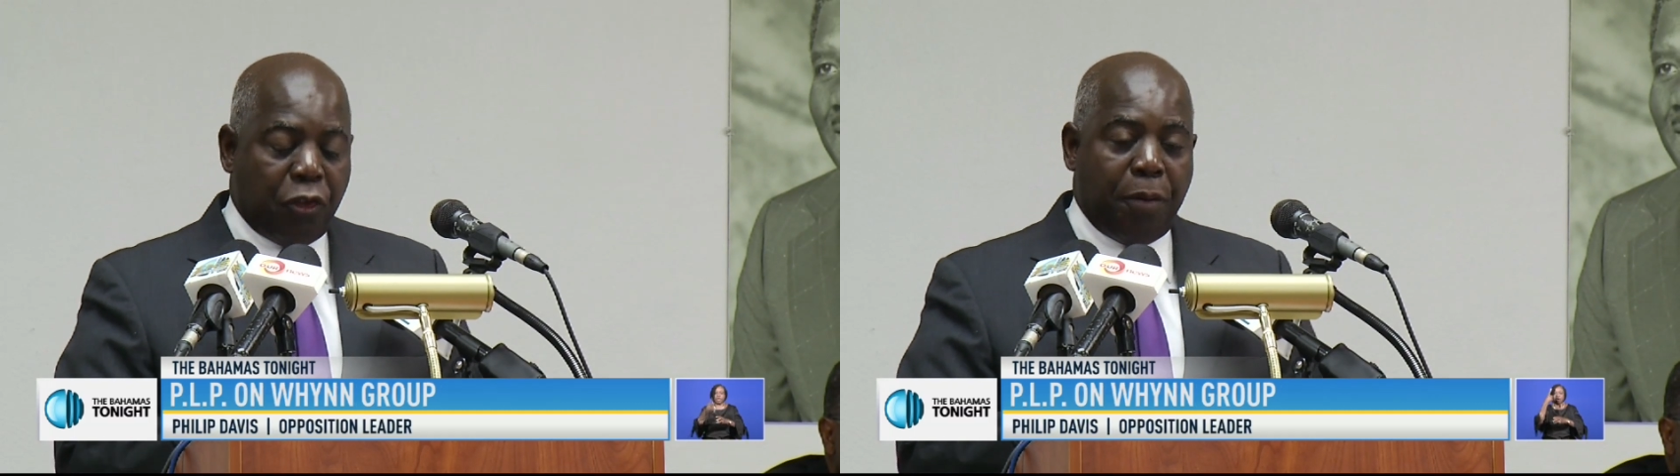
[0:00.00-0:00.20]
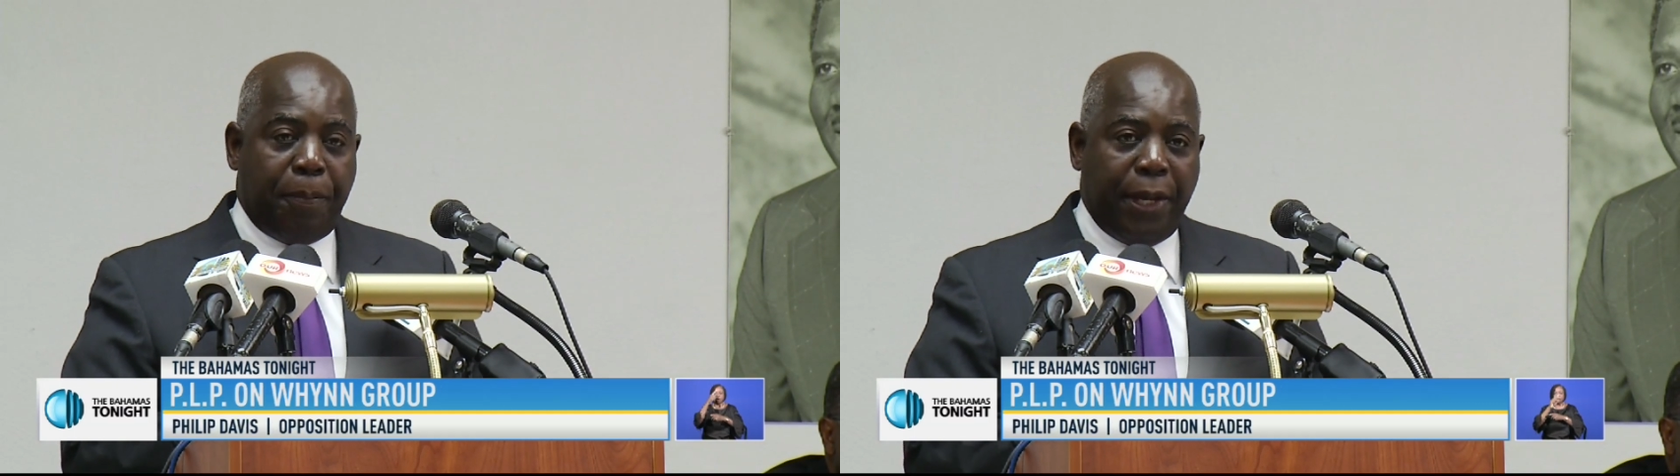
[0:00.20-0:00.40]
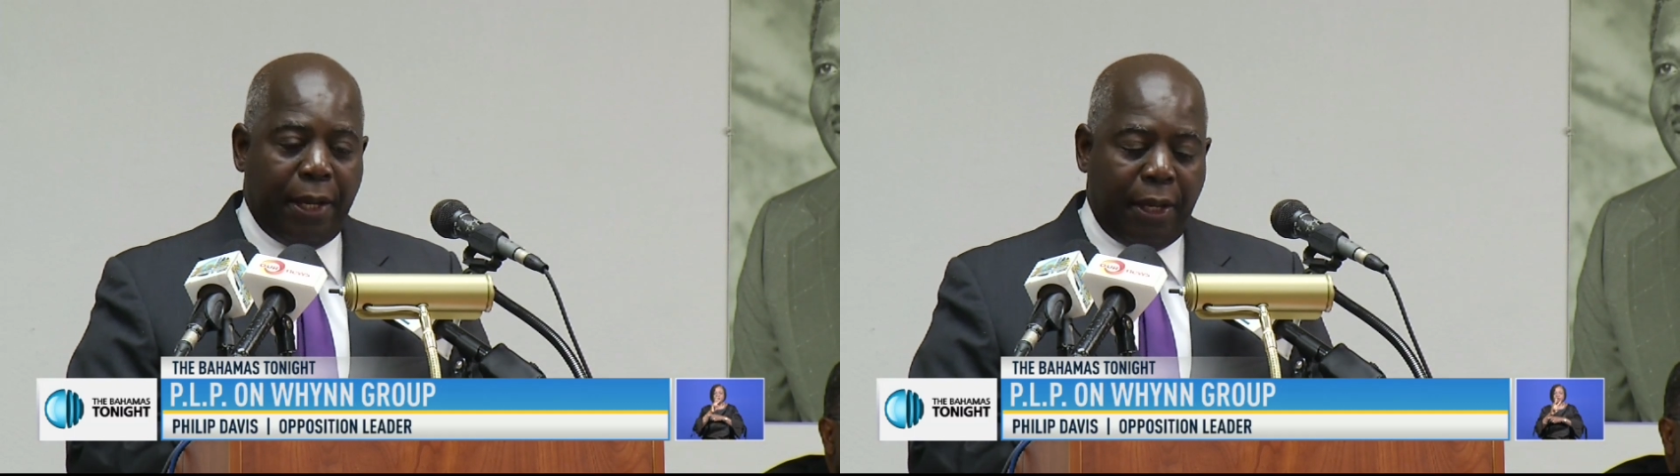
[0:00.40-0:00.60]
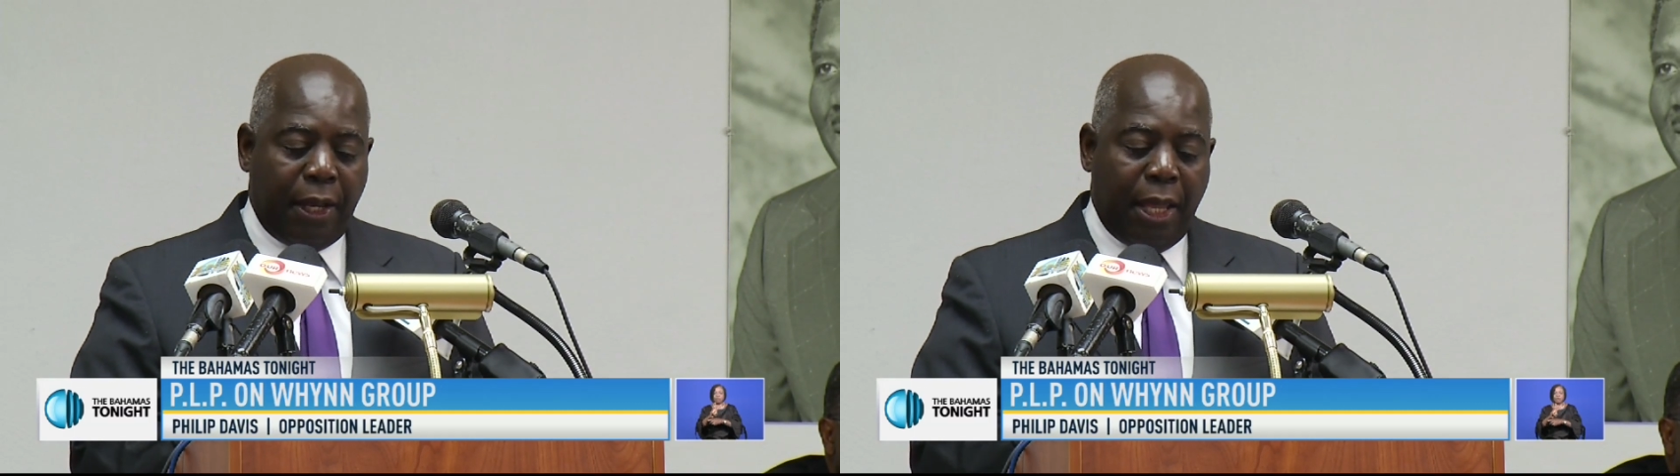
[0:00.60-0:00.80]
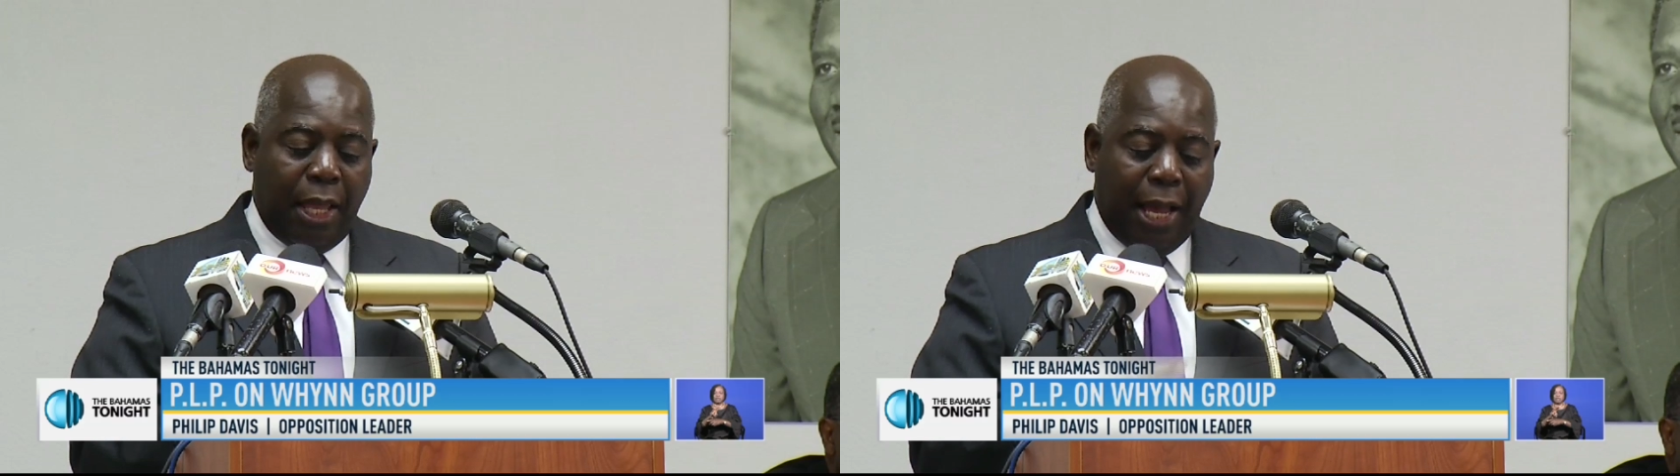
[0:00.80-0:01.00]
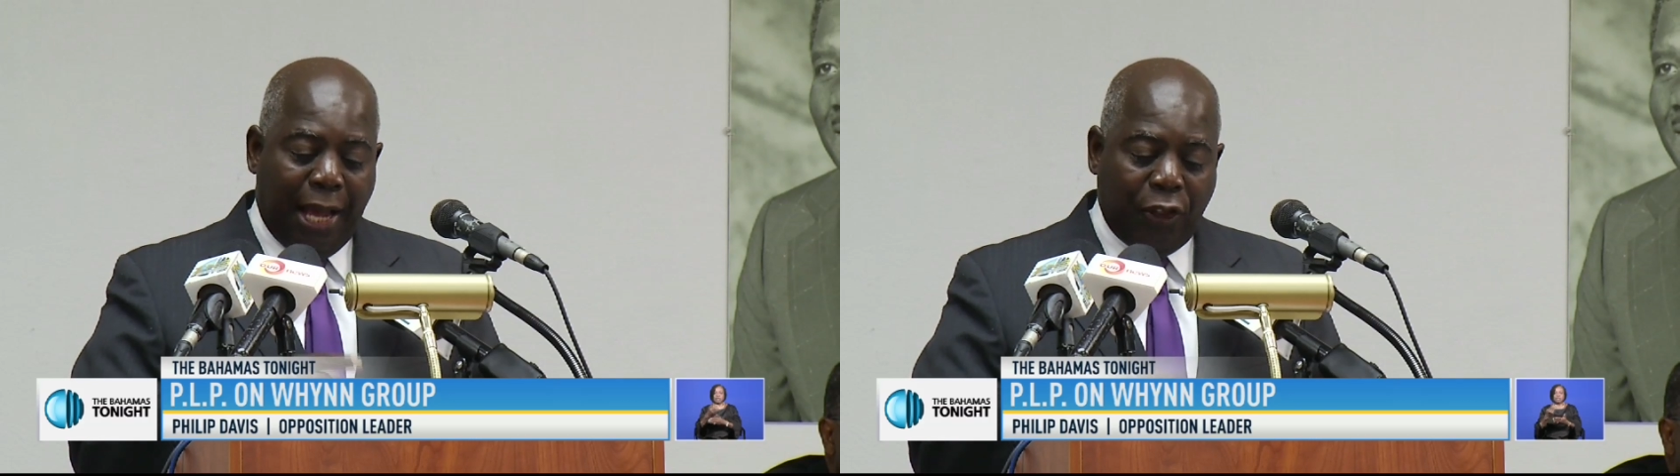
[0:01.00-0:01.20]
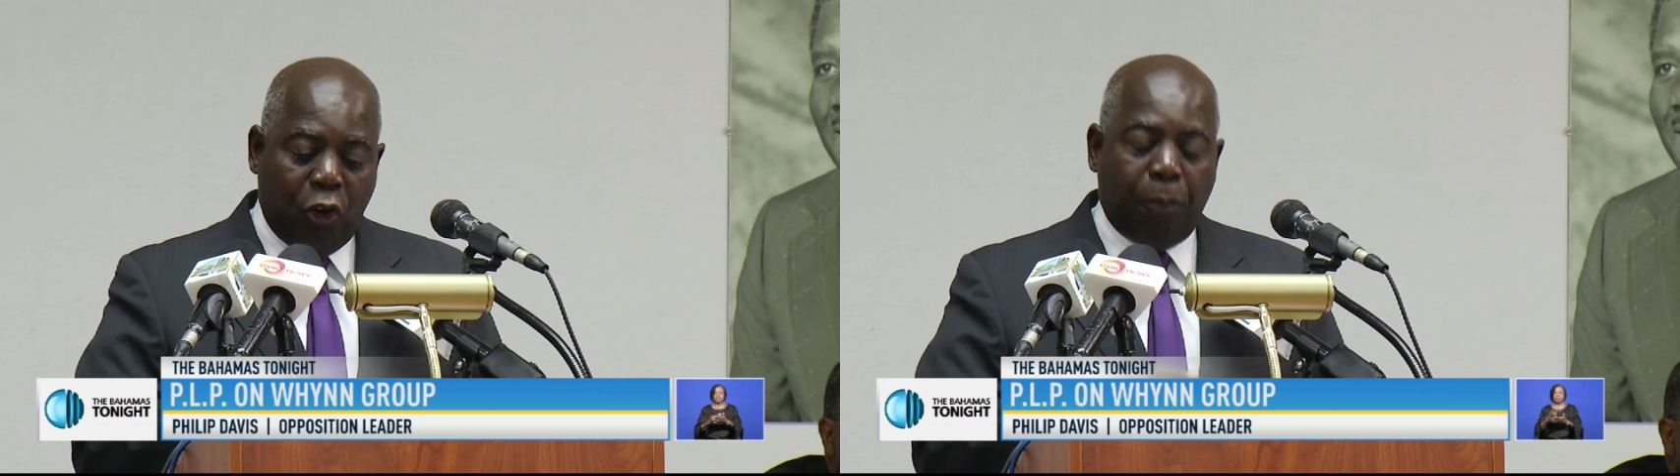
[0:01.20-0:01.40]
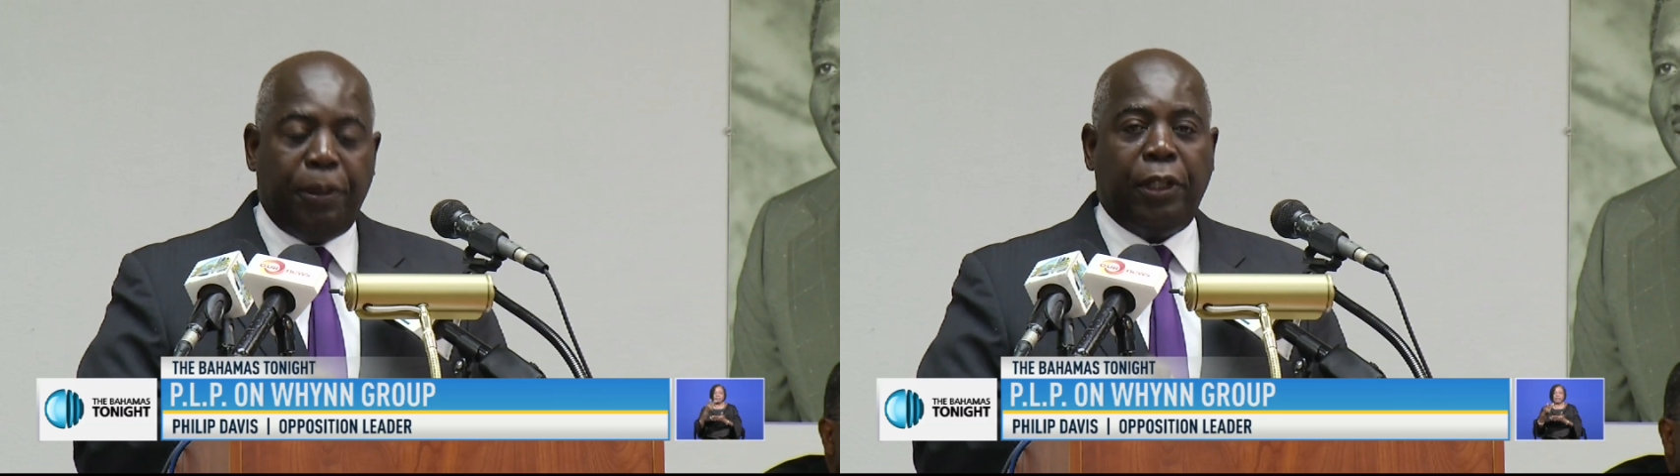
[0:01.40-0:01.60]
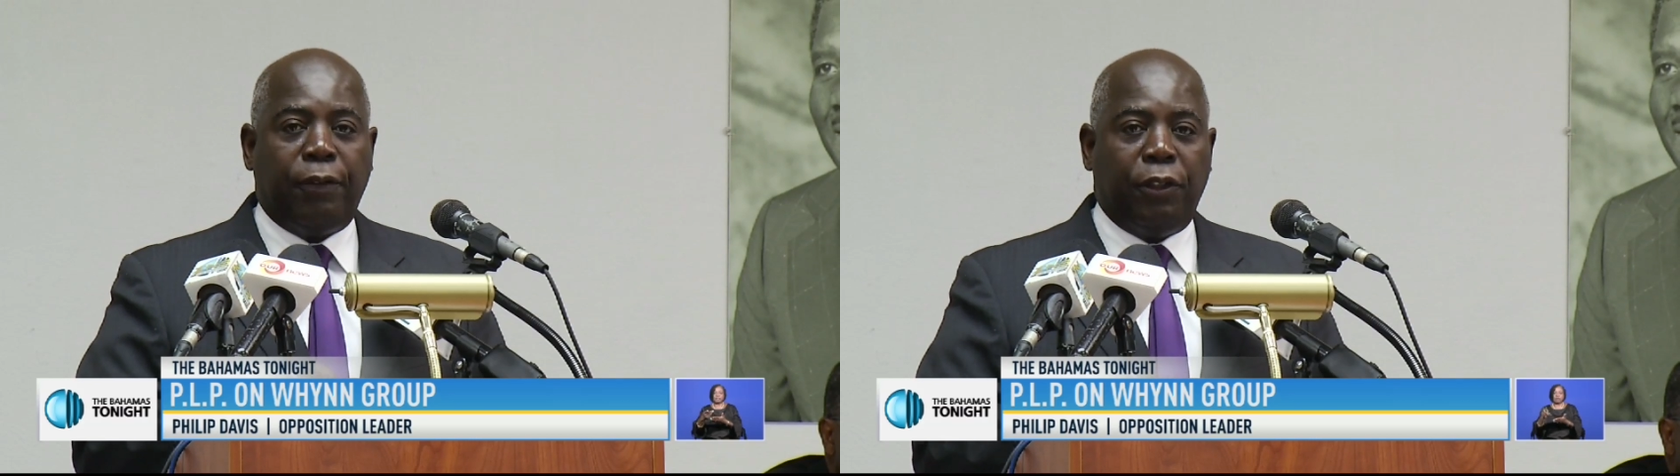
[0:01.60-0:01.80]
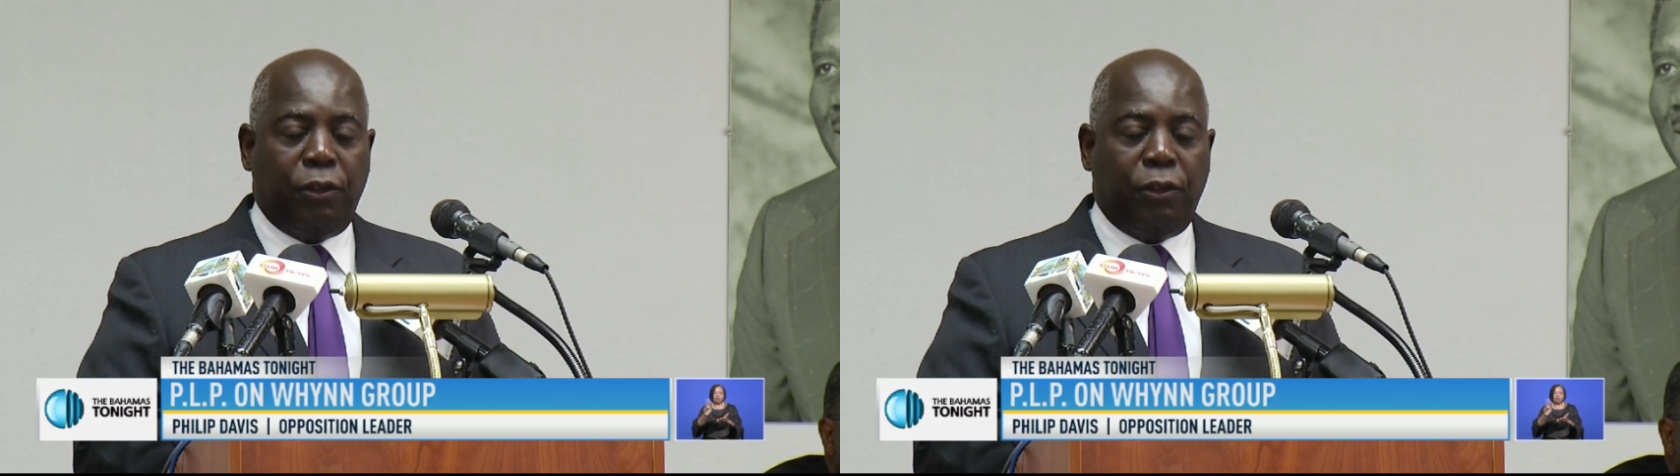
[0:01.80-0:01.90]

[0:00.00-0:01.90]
repair, and opening of the